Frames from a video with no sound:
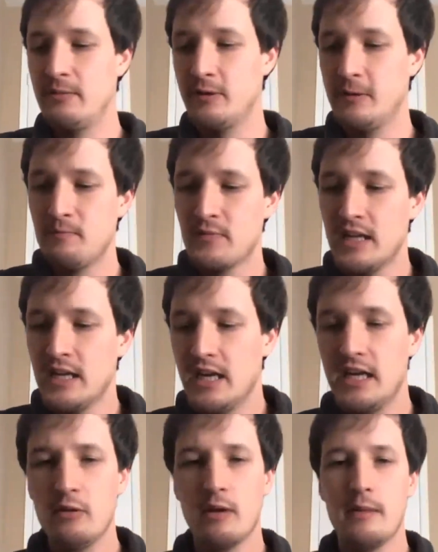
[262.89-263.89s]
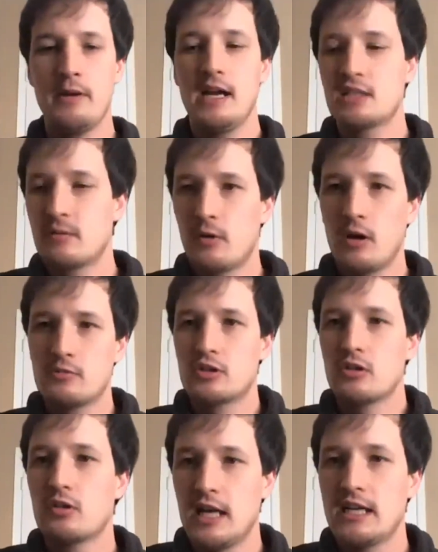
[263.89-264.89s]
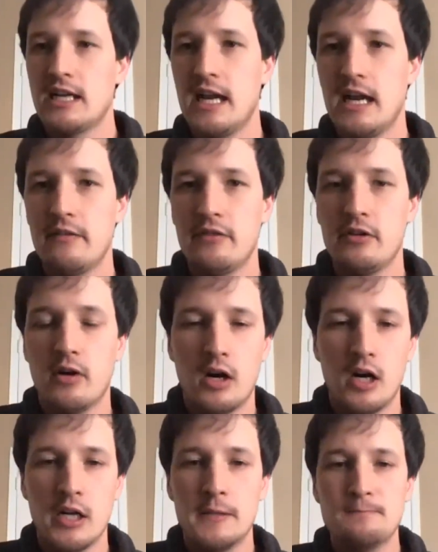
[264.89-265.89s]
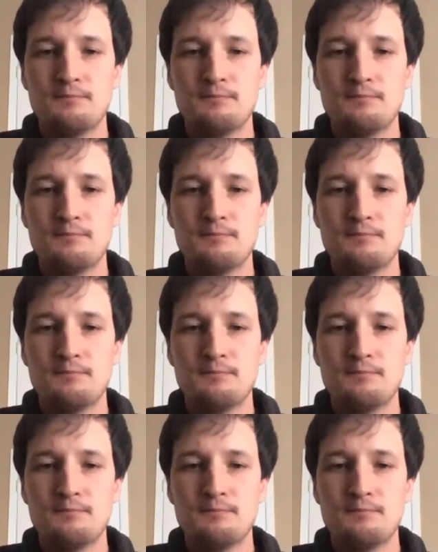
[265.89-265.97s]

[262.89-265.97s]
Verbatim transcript: But anyway, Pastor Paul, I'm so glad to have you on.